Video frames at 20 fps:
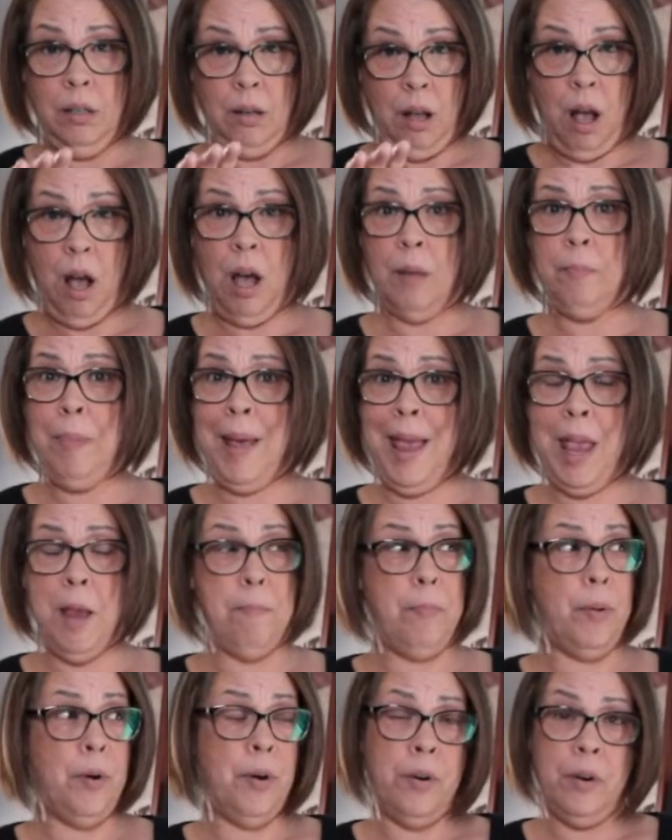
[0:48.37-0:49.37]
On
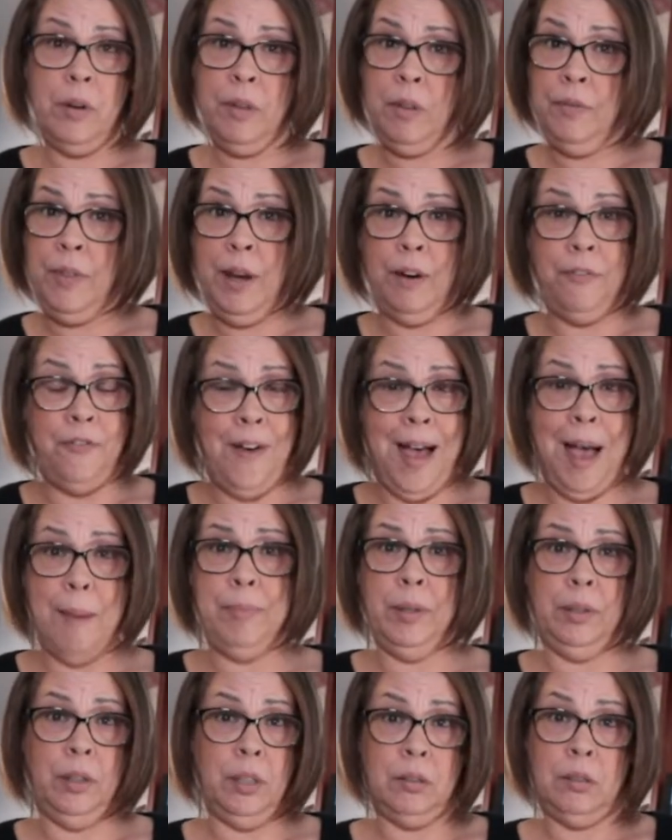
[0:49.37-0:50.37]
paper, they're
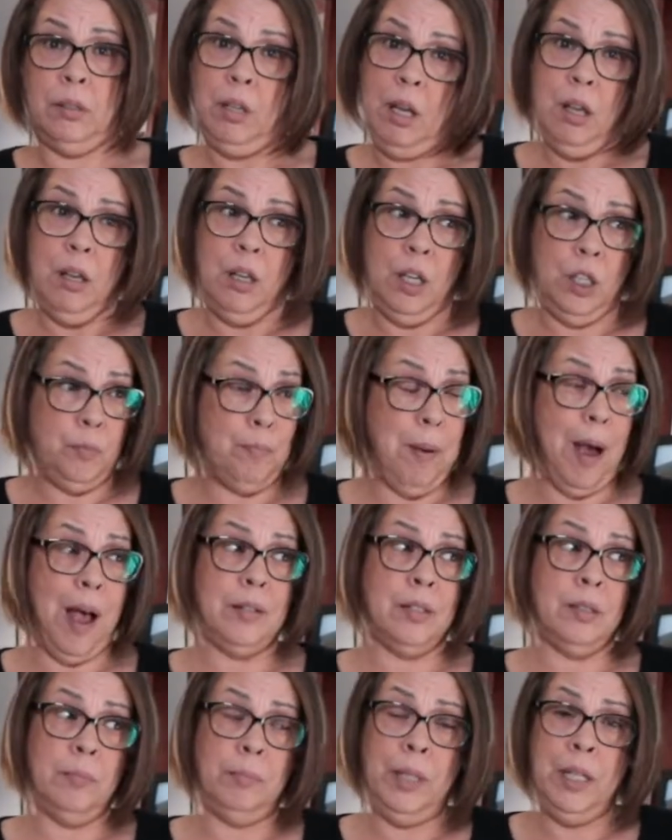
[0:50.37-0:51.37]
fabulous. It's
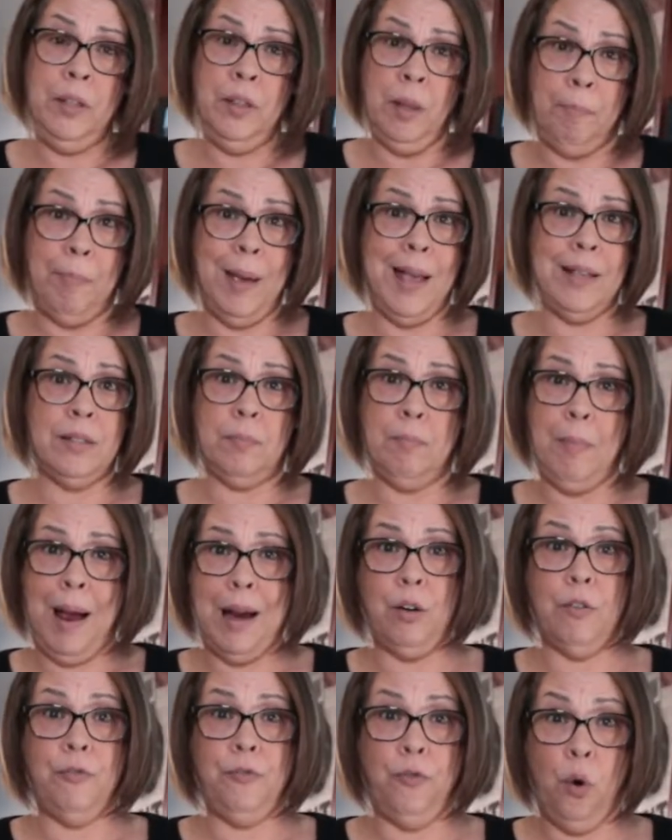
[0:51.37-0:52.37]
possibly the best
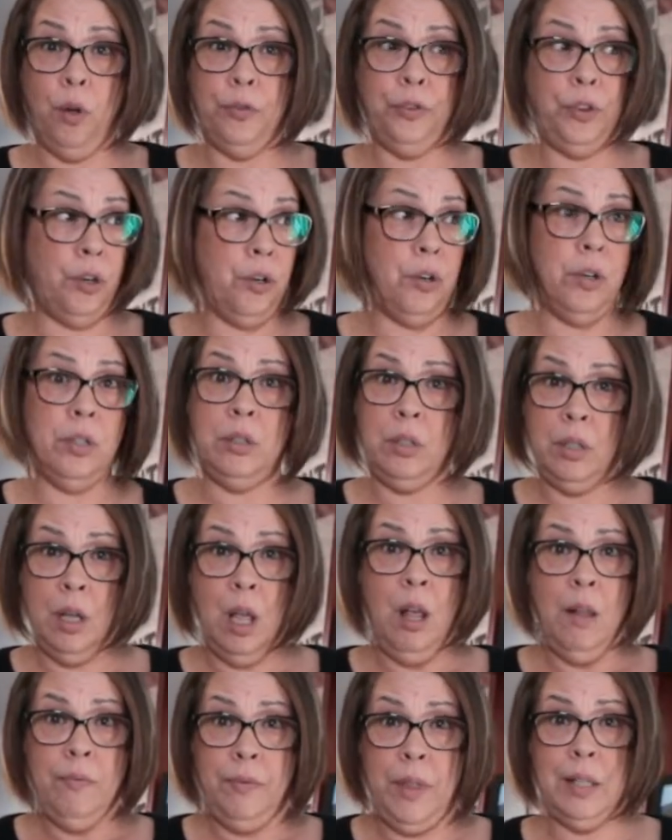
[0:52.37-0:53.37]
Micro Four Thirds
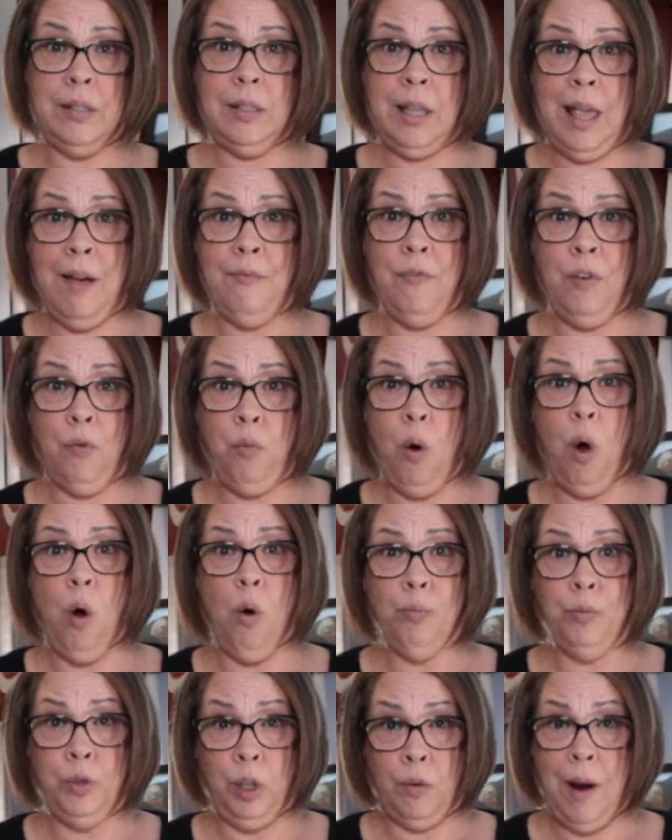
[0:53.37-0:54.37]
that's ever
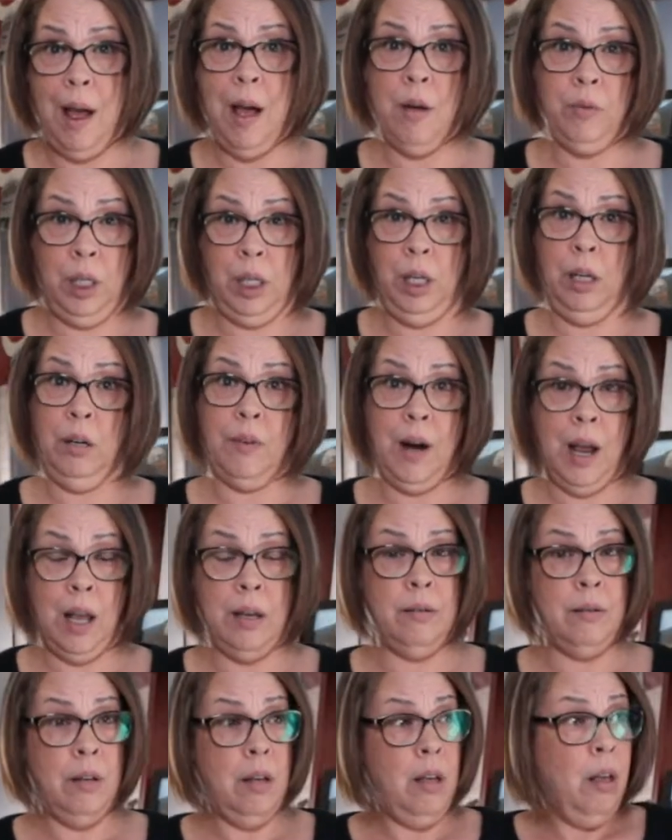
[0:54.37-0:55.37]
roamed around here, right?